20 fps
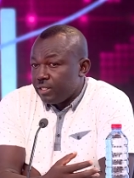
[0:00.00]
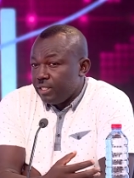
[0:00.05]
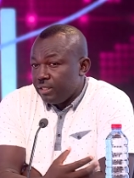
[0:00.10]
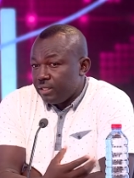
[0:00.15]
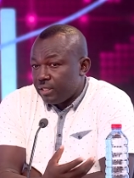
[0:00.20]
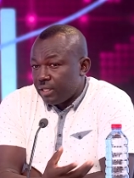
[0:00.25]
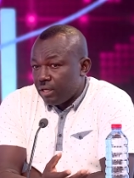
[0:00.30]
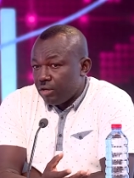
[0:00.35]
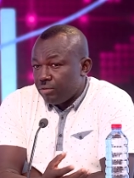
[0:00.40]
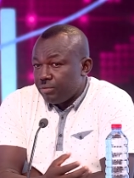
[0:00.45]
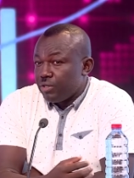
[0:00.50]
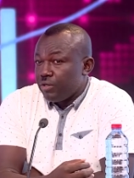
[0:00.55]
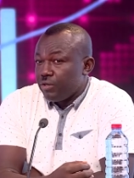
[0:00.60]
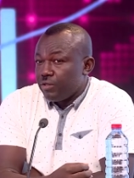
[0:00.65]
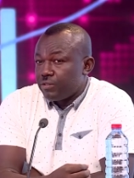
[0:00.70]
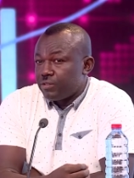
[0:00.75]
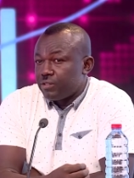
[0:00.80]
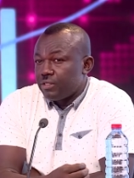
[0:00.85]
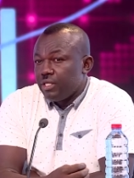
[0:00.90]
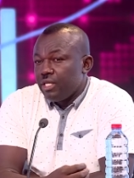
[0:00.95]
in town
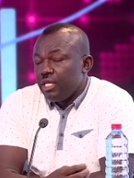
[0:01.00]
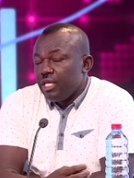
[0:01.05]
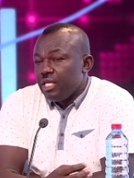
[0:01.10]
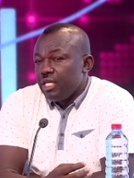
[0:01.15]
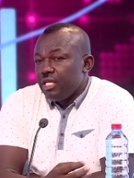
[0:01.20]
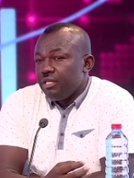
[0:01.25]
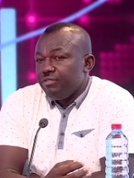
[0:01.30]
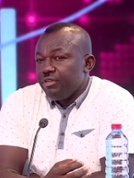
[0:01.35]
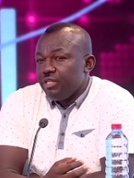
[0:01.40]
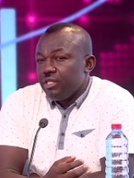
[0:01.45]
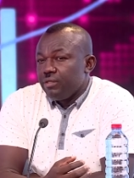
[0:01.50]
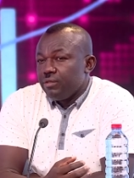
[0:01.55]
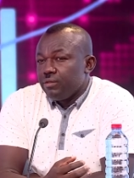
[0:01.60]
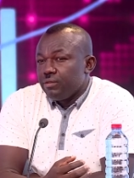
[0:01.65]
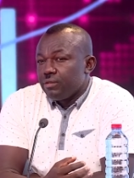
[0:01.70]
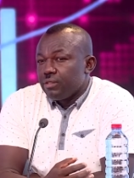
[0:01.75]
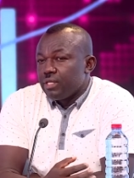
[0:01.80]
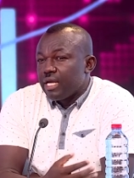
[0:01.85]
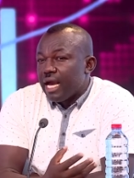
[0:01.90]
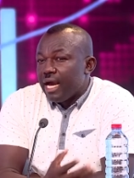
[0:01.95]
because even
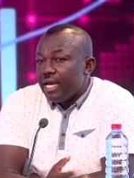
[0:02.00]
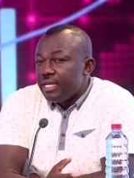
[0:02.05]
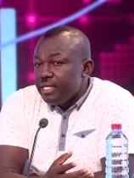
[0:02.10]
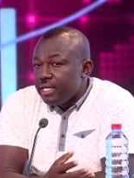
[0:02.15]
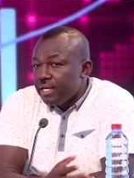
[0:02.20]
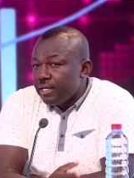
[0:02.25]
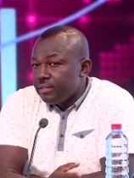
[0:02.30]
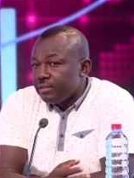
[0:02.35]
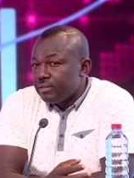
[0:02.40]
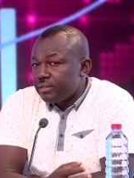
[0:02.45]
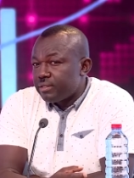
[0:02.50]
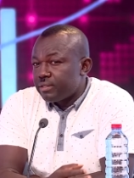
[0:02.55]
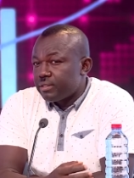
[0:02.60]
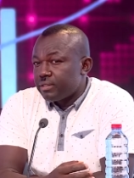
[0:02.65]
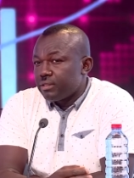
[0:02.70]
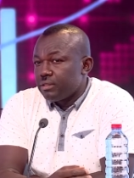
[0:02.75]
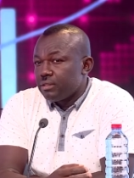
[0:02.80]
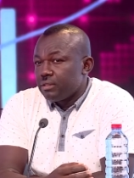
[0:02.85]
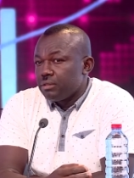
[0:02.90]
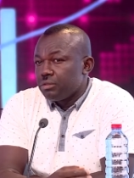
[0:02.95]
Ghanaians
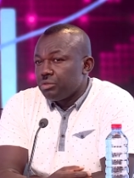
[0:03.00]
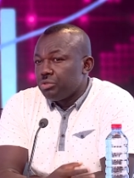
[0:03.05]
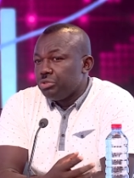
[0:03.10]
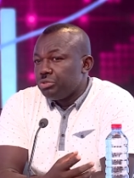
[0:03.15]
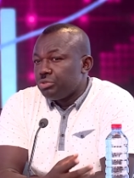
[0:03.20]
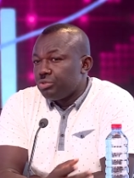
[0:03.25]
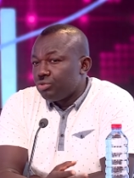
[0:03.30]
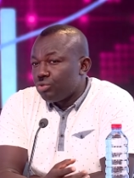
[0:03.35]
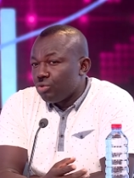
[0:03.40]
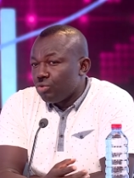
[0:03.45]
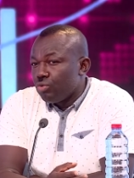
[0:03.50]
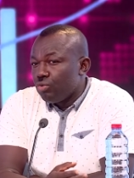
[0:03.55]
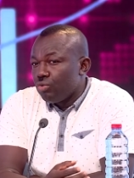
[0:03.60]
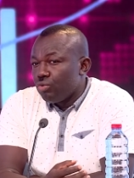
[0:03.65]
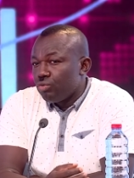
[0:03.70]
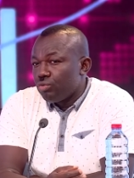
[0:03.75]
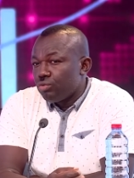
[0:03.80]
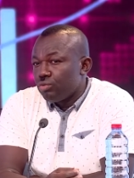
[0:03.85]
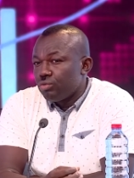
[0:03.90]
go to Togo,